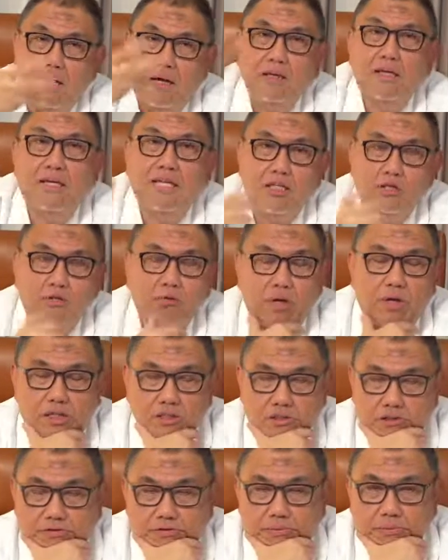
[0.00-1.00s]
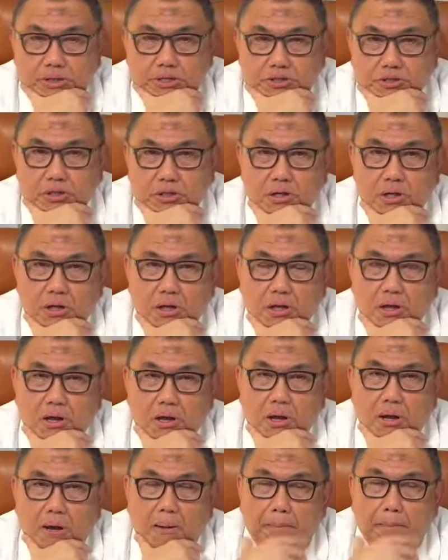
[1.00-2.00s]
leads to atrial fibrillation.
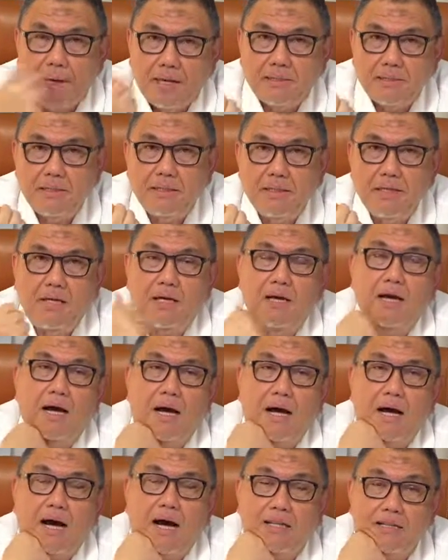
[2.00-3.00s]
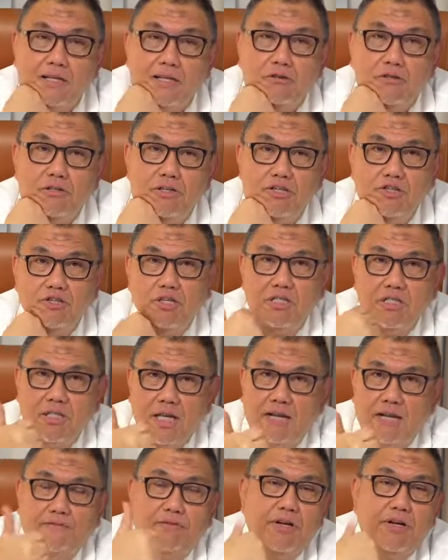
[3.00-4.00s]
But other conditions,
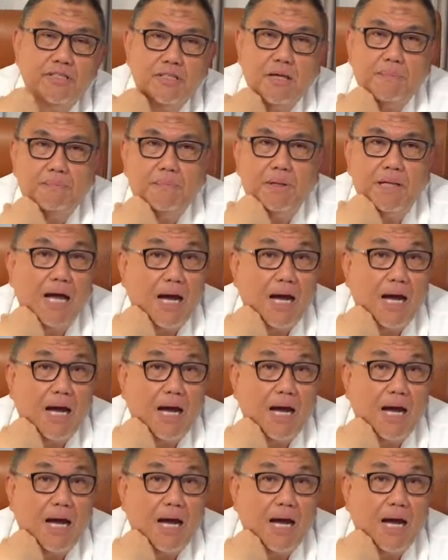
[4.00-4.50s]
like for example,